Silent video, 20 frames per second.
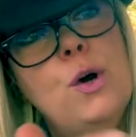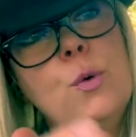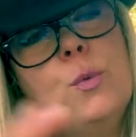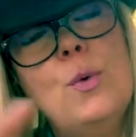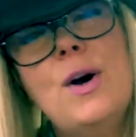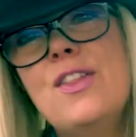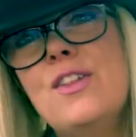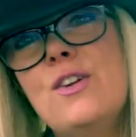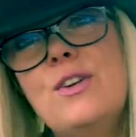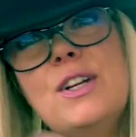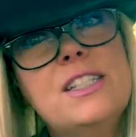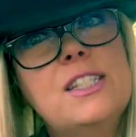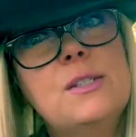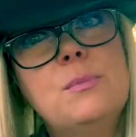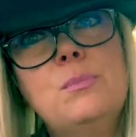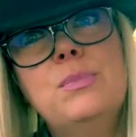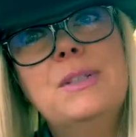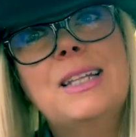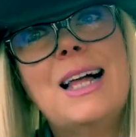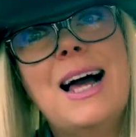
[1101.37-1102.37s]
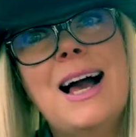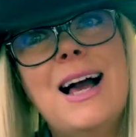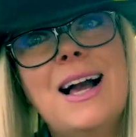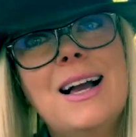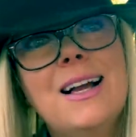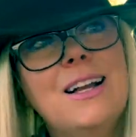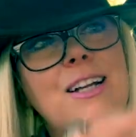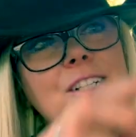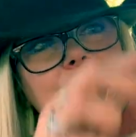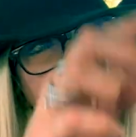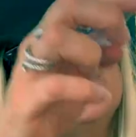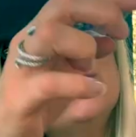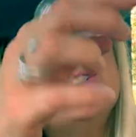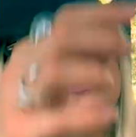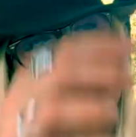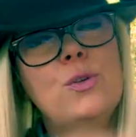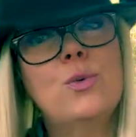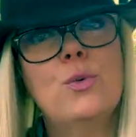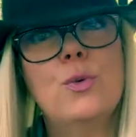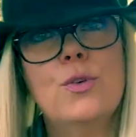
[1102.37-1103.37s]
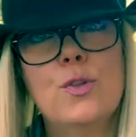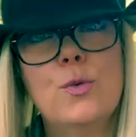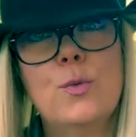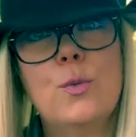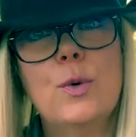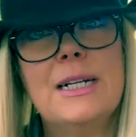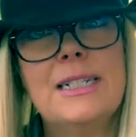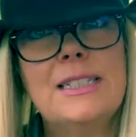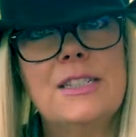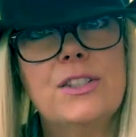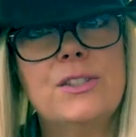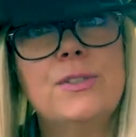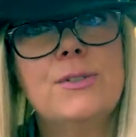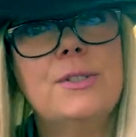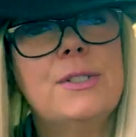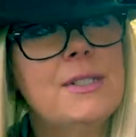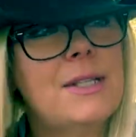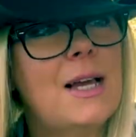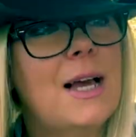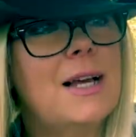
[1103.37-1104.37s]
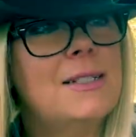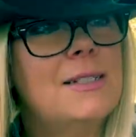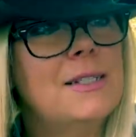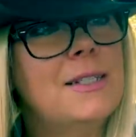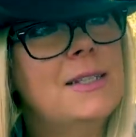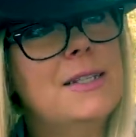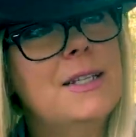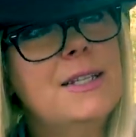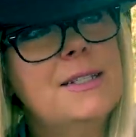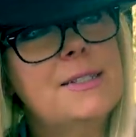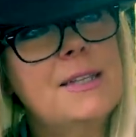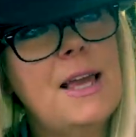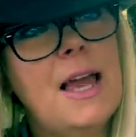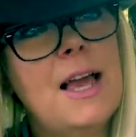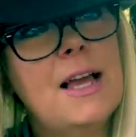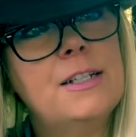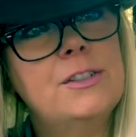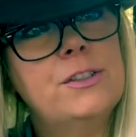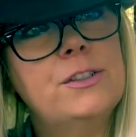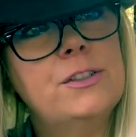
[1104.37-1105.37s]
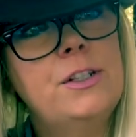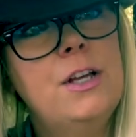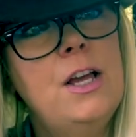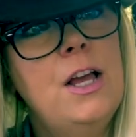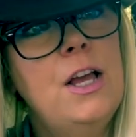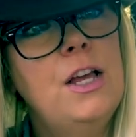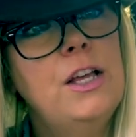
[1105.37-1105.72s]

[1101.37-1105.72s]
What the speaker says: whether it's black soot or the white soot, as in this candle.